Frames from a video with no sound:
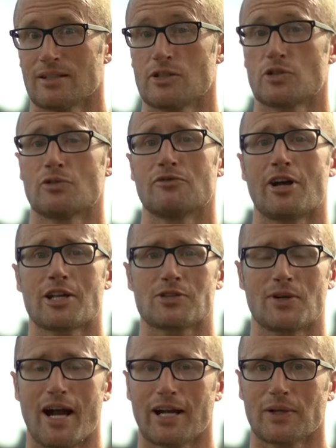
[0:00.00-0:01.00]
Can you shoot
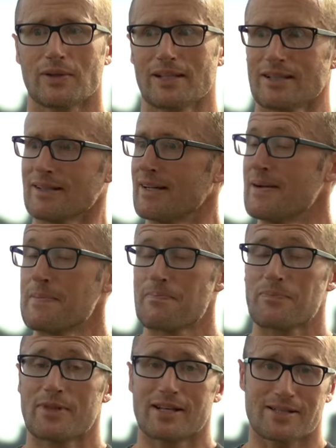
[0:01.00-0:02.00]
faster accurately?
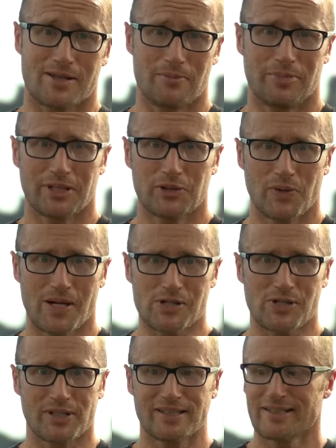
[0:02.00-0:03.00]
That's the big
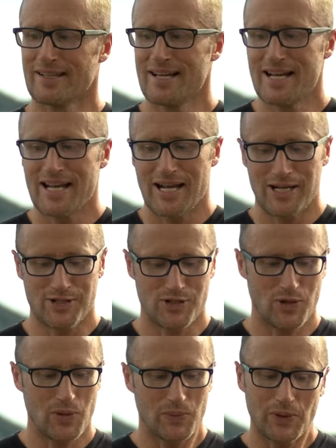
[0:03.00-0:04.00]
question. And
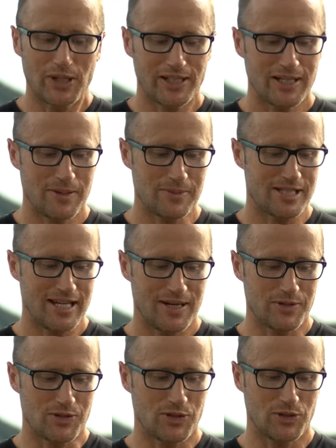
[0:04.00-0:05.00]
so it really comes
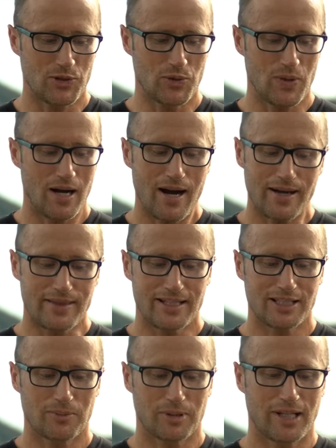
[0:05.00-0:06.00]
down to I
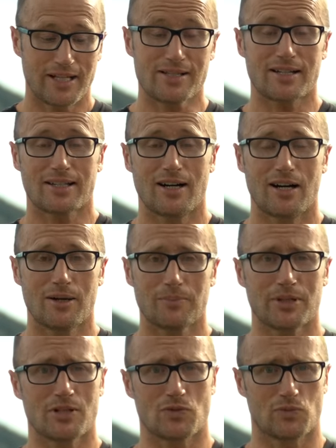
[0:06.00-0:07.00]
think the place at
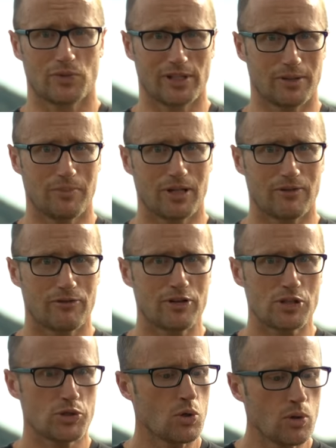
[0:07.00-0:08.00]
comp is really
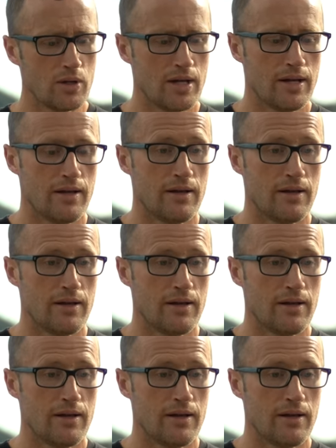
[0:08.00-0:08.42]
beneficial